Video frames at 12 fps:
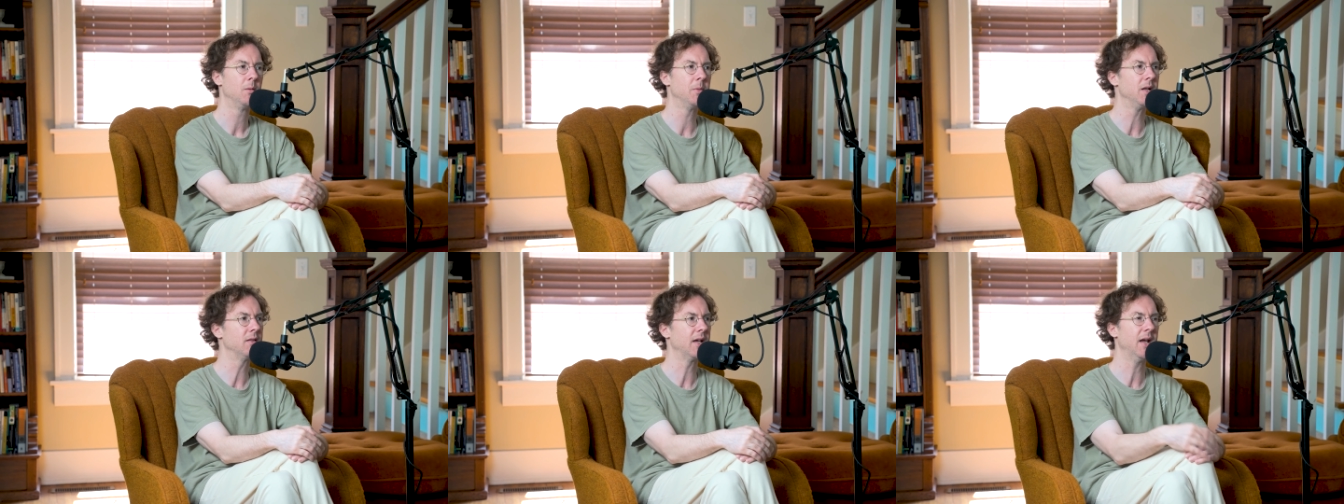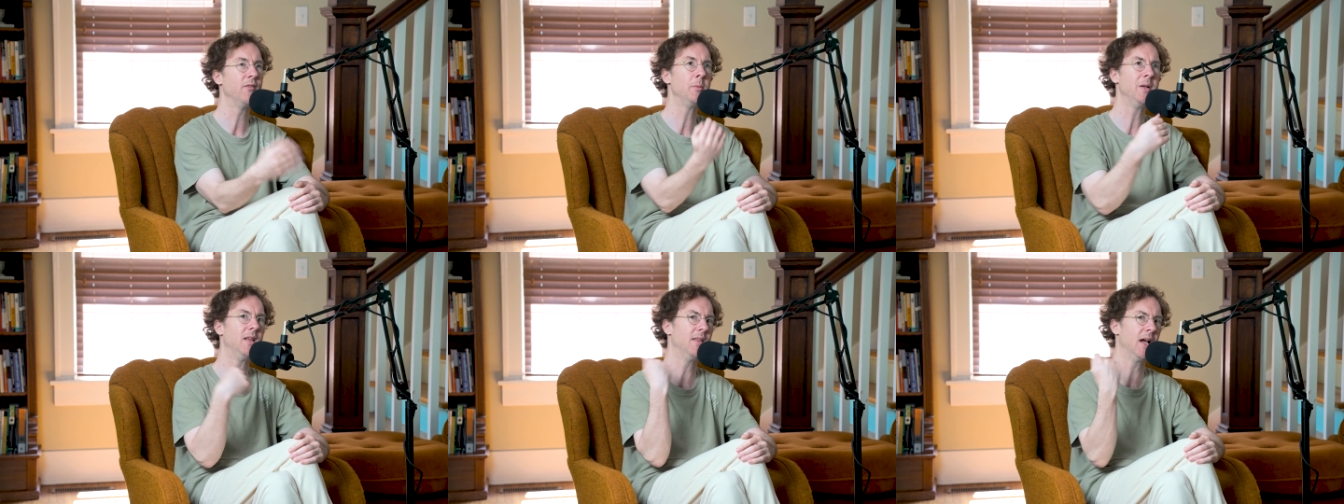but it's like
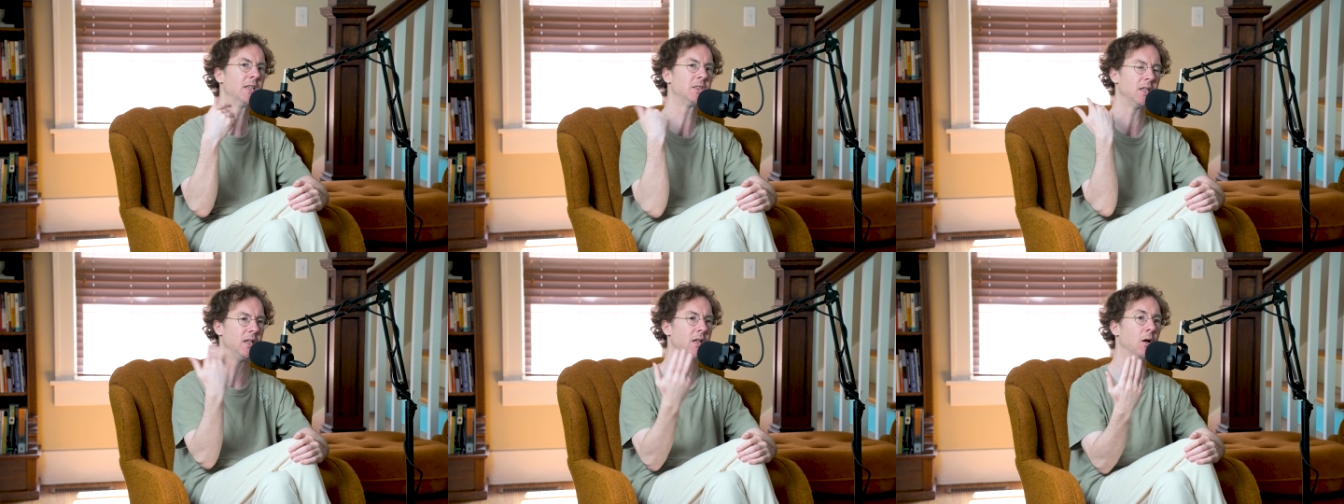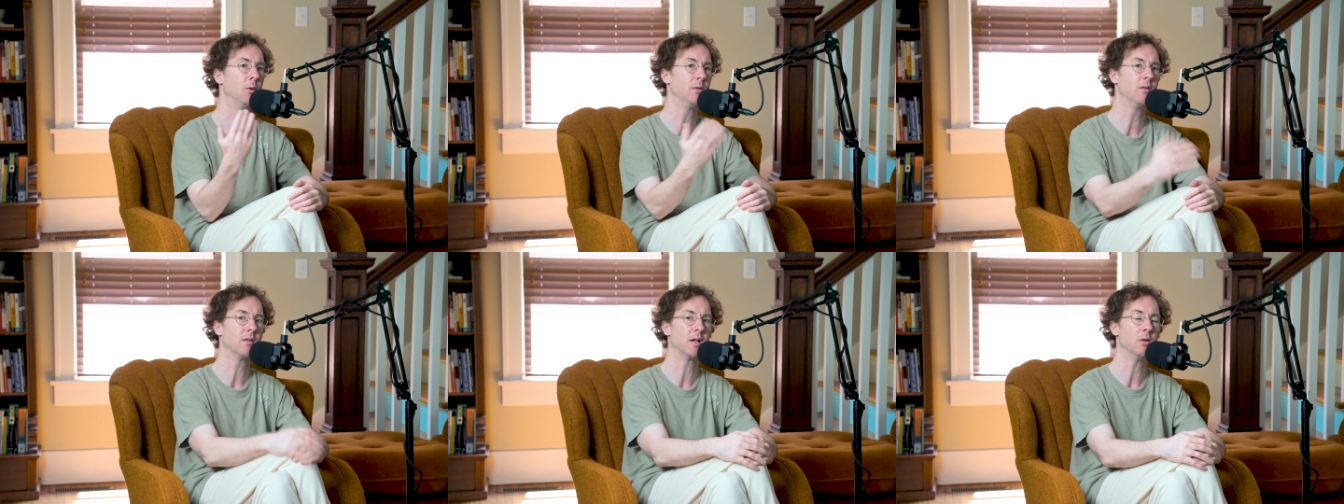everybody that actually
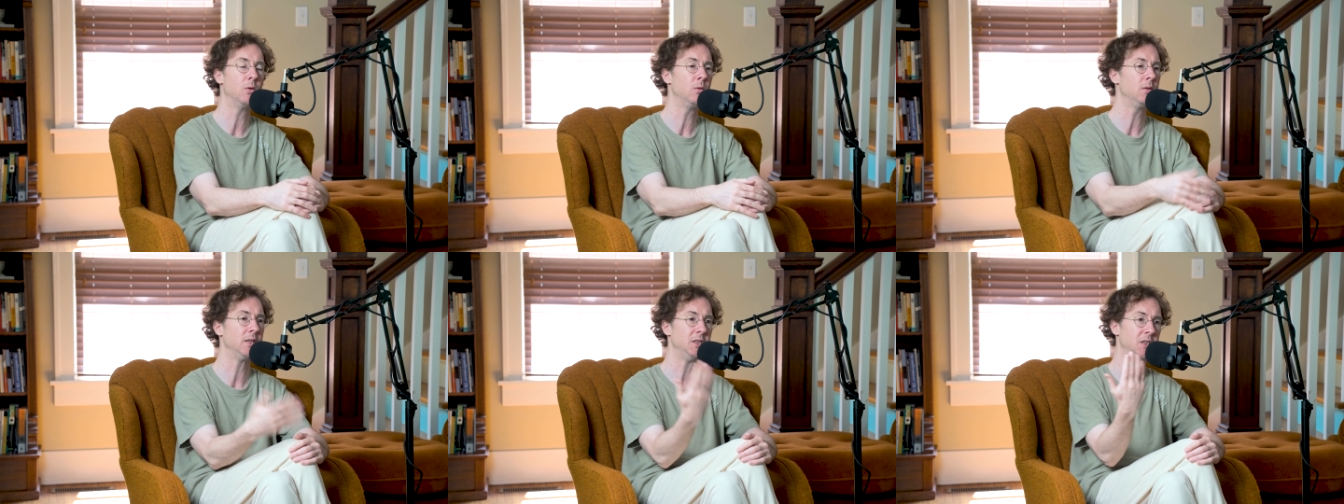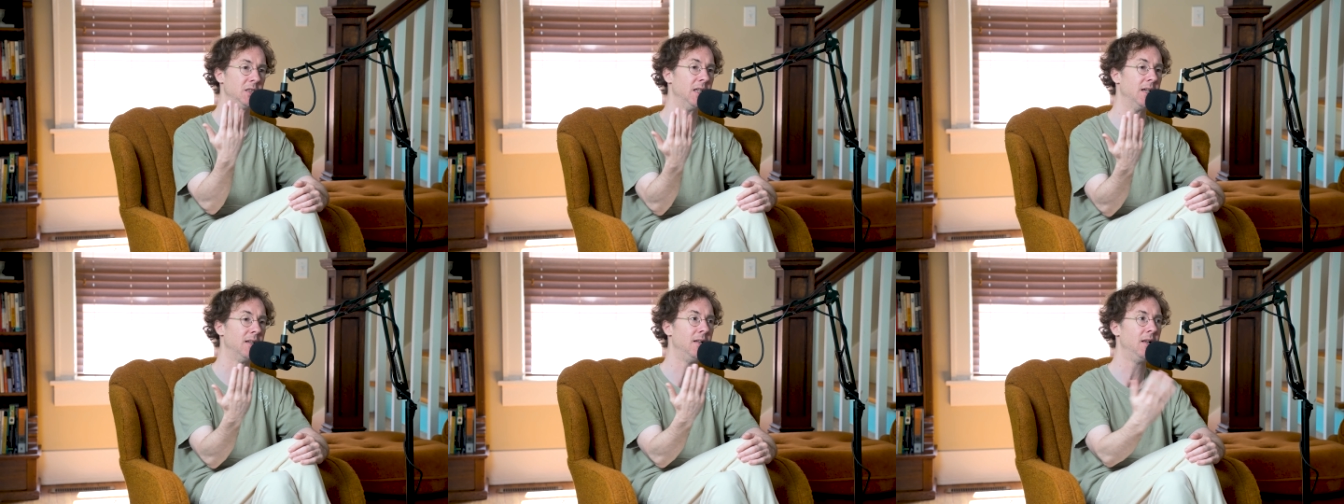goes is like, holy shit.